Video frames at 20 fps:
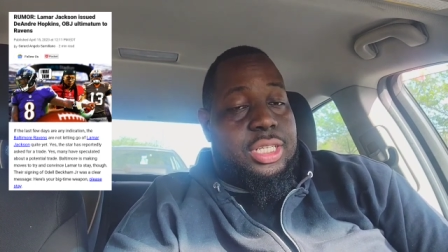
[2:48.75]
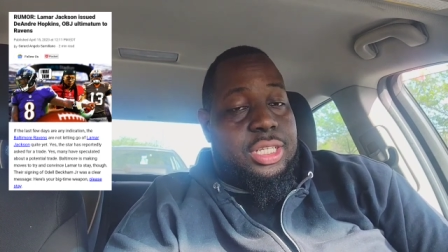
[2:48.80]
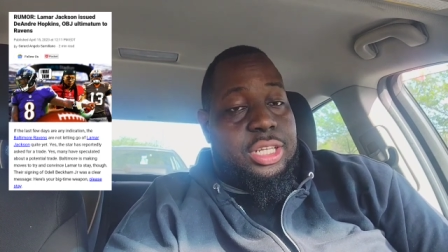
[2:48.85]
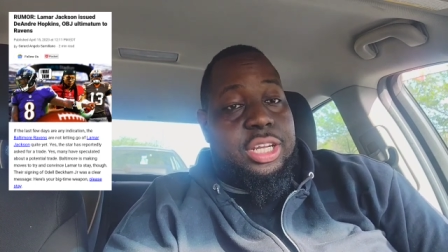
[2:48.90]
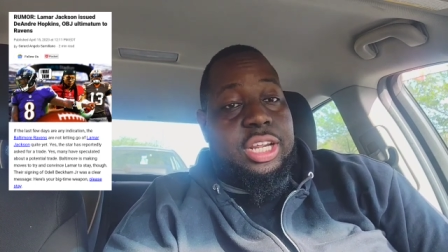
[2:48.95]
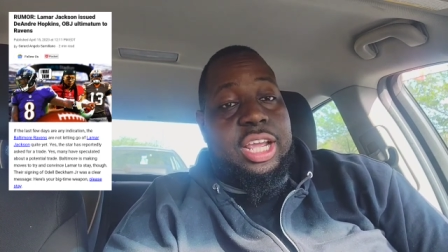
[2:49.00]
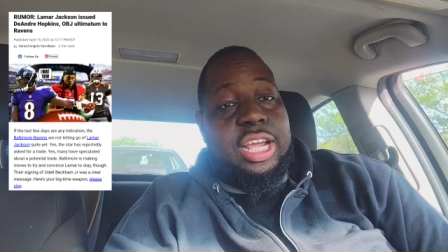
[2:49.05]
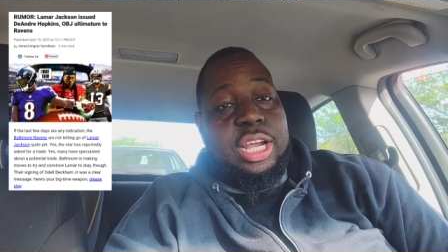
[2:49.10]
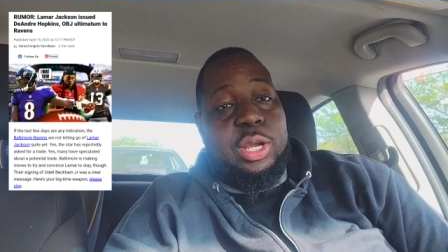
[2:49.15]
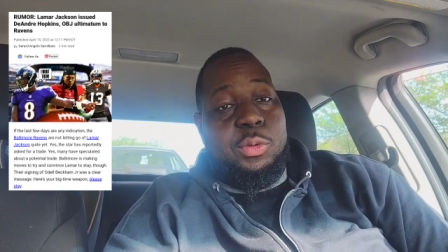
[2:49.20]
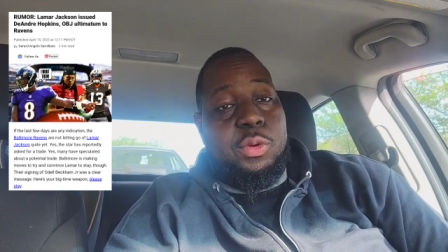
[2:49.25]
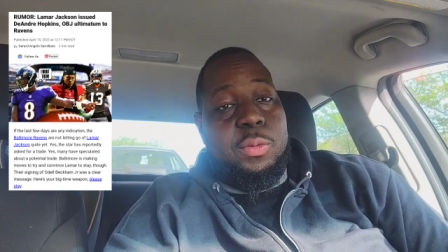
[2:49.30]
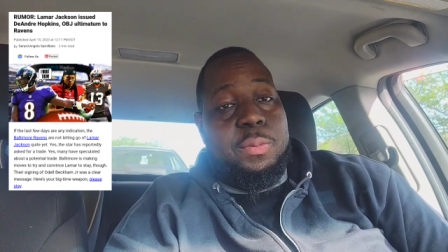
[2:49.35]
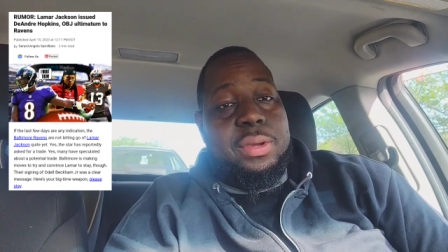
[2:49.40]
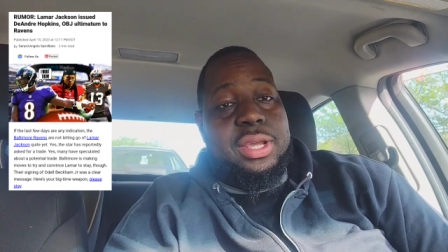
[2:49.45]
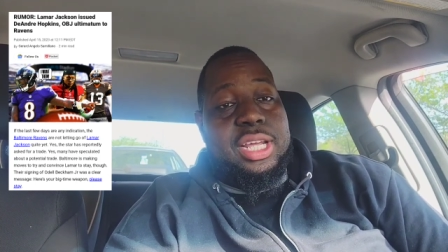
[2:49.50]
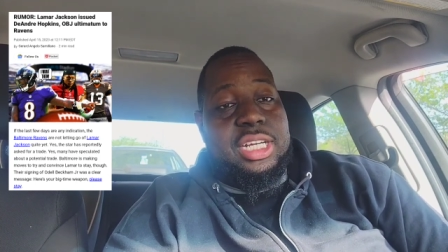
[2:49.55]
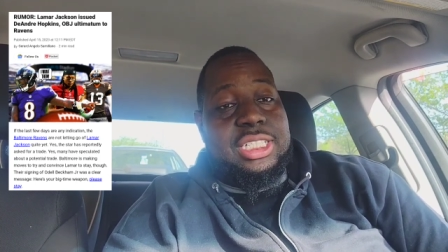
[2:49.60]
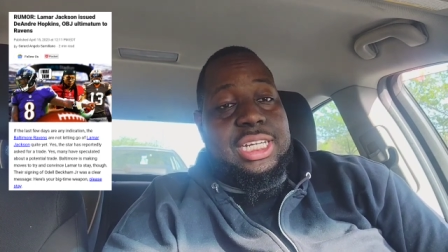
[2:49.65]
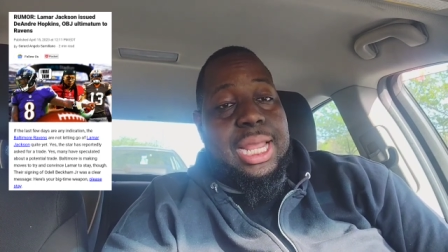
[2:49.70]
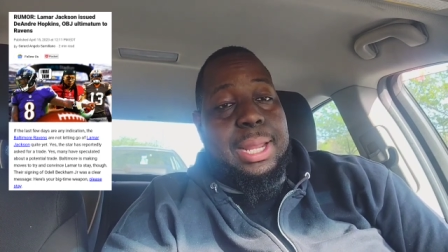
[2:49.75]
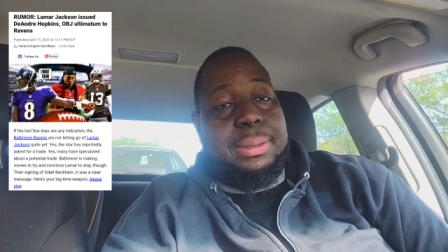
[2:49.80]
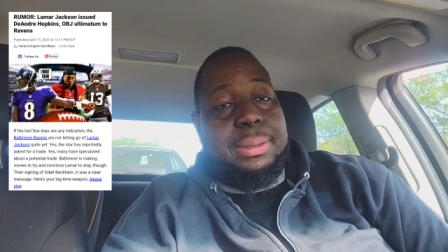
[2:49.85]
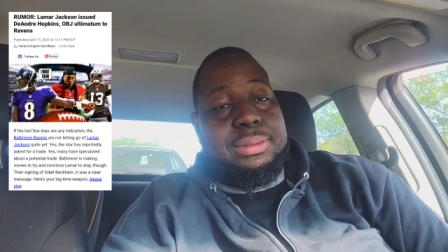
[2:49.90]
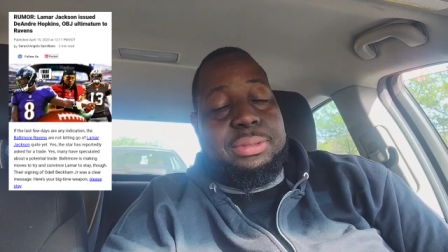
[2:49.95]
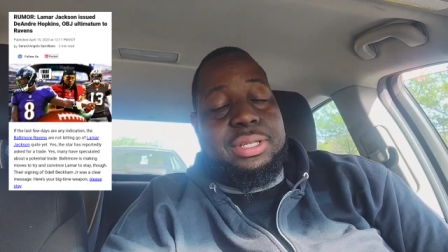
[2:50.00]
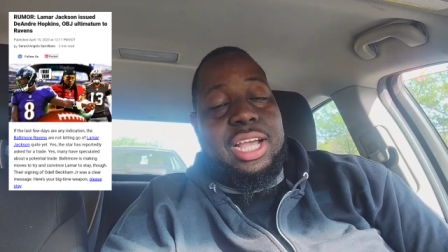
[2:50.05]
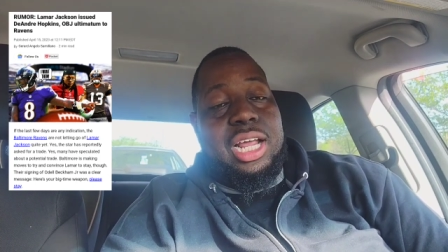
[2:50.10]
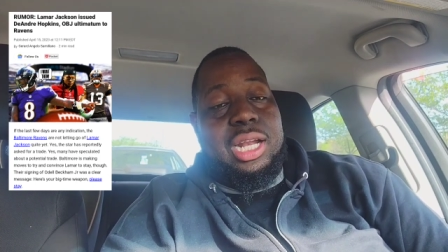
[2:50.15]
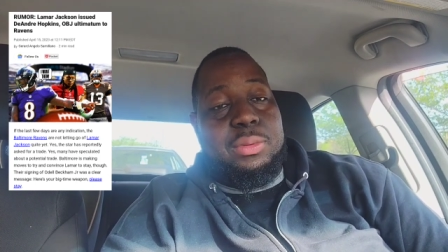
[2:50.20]
they would be a championship
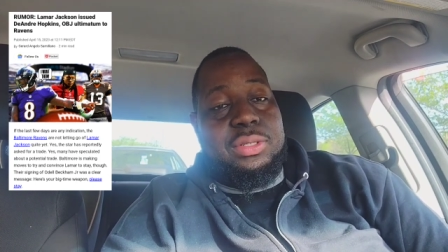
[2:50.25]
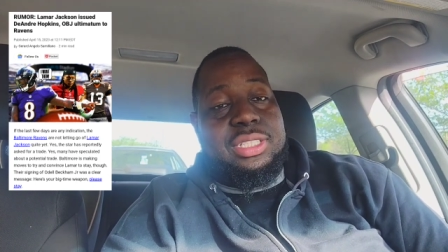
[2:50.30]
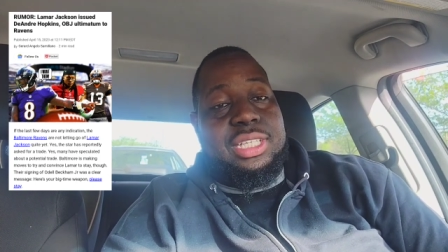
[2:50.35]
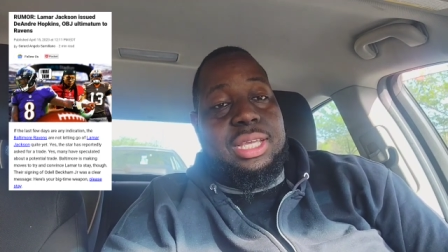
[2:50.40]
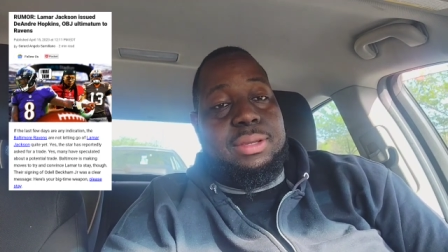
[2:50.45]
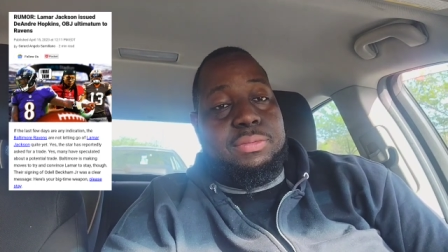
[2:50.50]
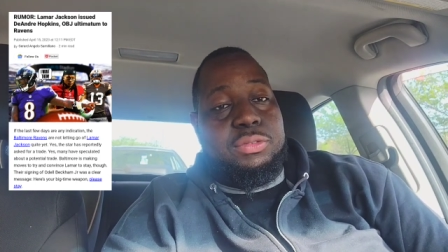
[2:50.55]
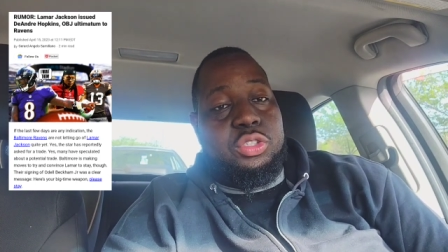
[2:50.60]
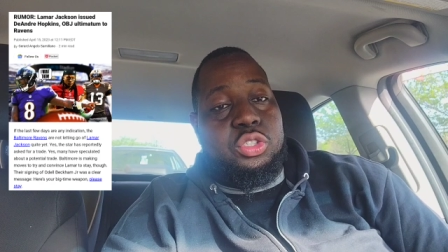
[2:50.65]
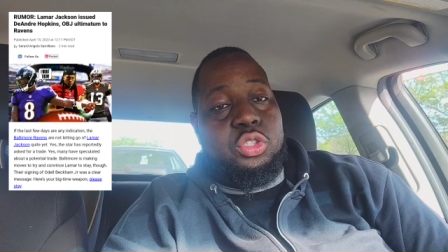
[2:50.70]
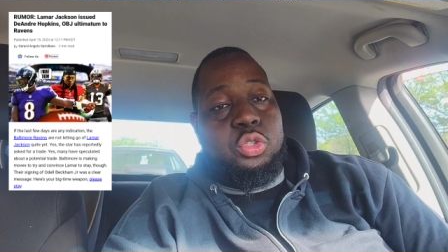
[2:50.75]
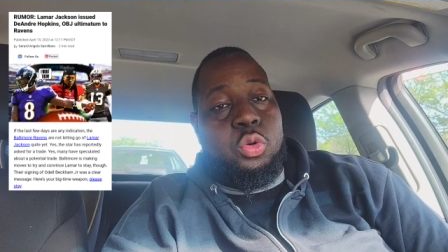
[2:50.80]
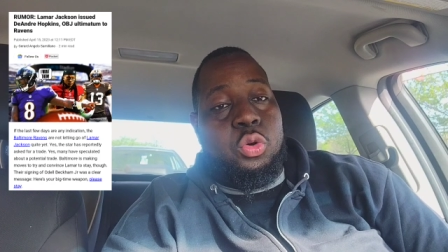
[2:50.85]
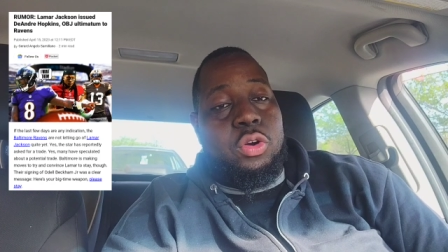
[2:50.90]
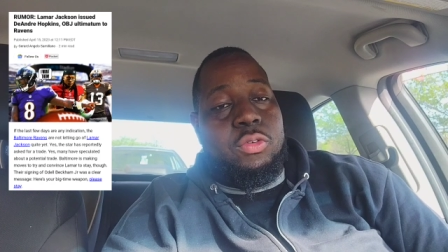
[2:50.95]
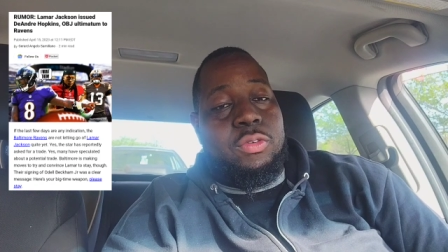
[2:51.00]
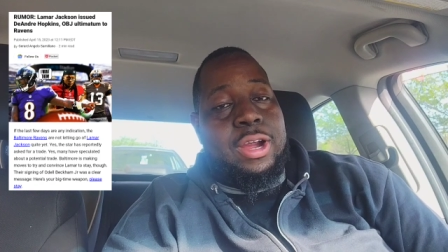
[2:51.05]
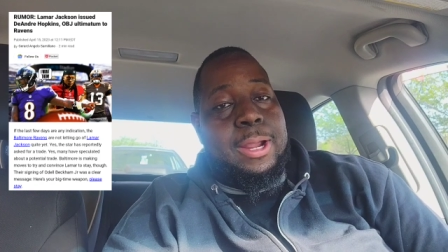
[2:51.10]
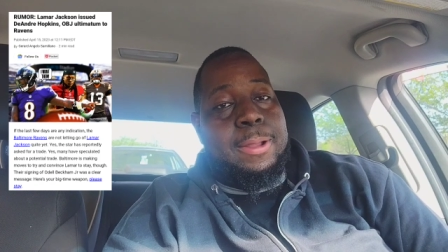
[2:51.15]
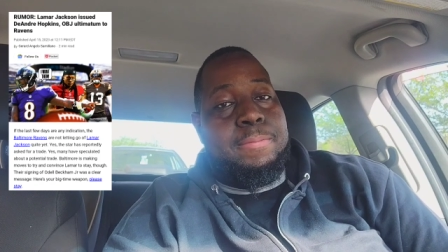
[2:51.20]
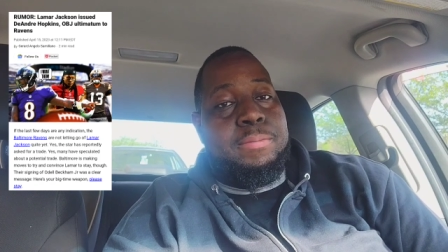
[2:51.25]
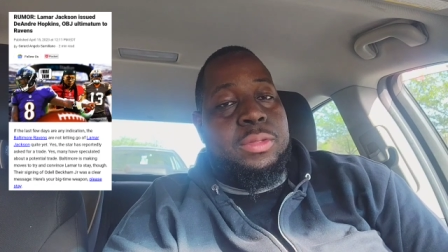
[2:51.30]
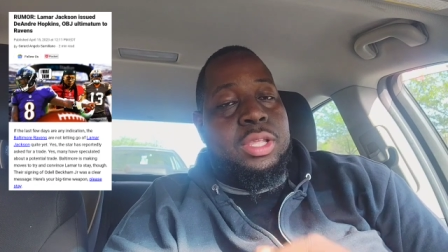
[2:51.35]
caliber team for sure, right?